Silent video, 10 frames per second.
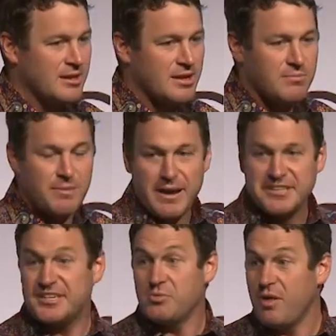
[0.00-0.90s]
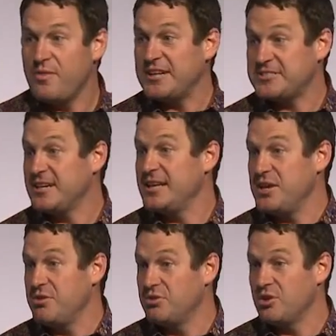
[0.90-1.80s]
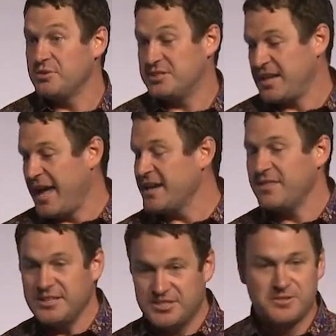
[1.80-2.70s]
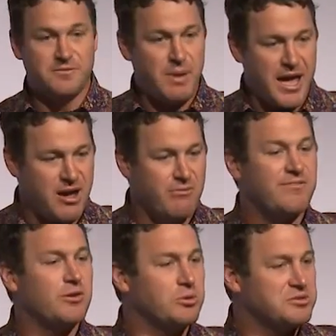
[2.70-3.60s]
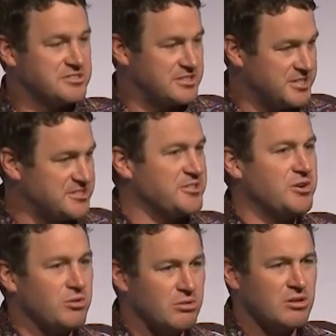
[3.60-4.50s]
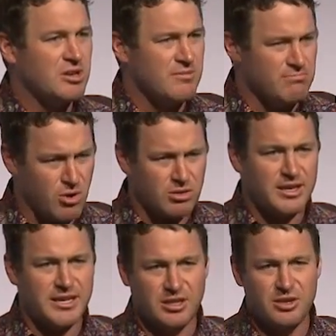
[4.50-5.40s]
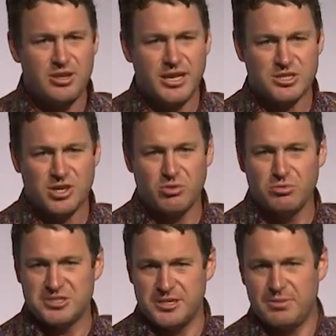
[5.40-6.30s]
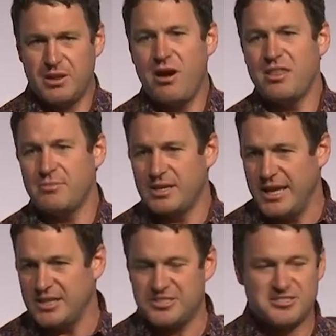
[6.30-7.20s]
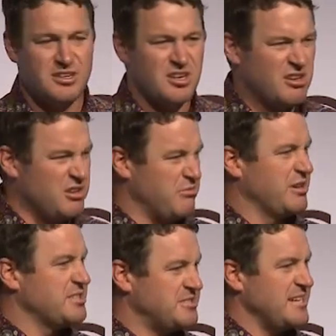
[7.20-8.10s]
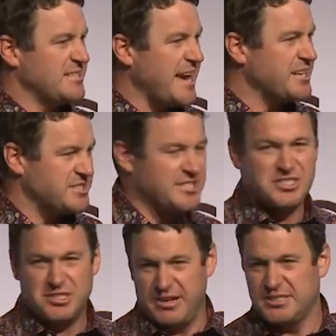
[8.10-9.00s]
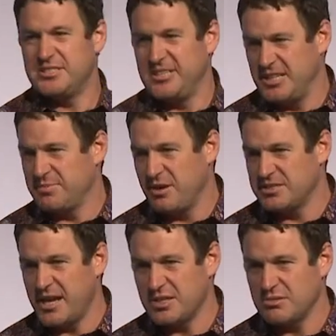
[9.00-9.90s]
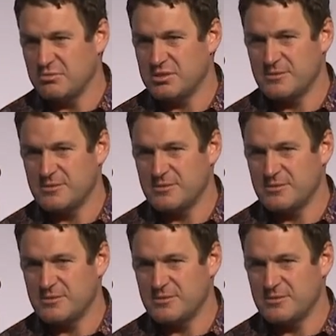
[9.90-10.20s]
But basically what that's going to let you do is take these sort of powerful statistical modelling and learning tools and apply them against your existing data sets and your existing enterprise data tools.